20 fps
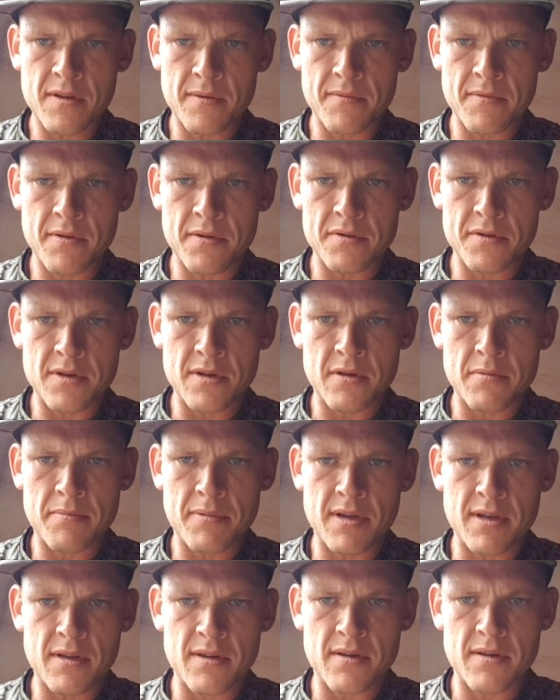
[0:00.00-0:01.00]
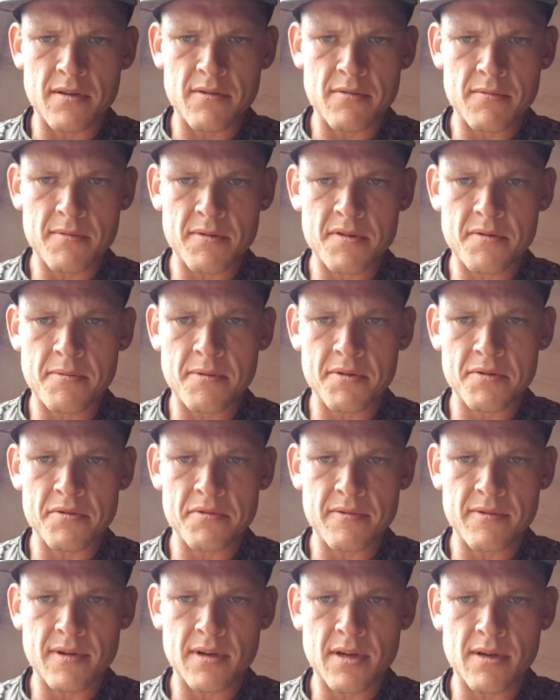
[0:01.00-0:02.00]
Sometimes you need a bait needle, but to be
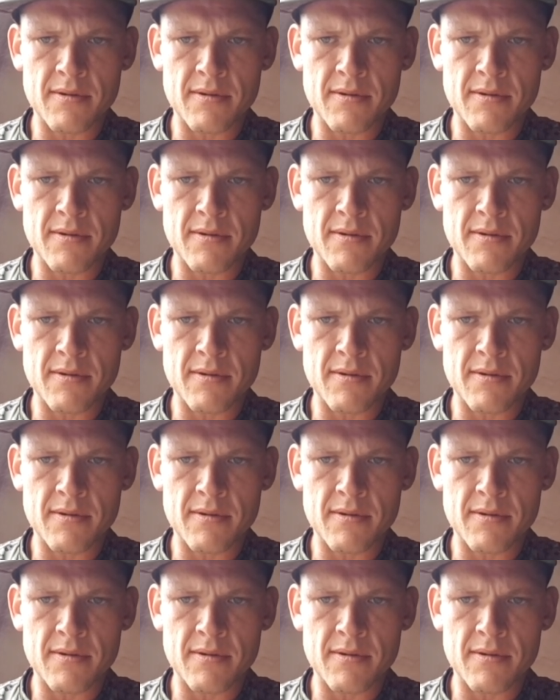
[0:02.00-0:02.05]
honest with you,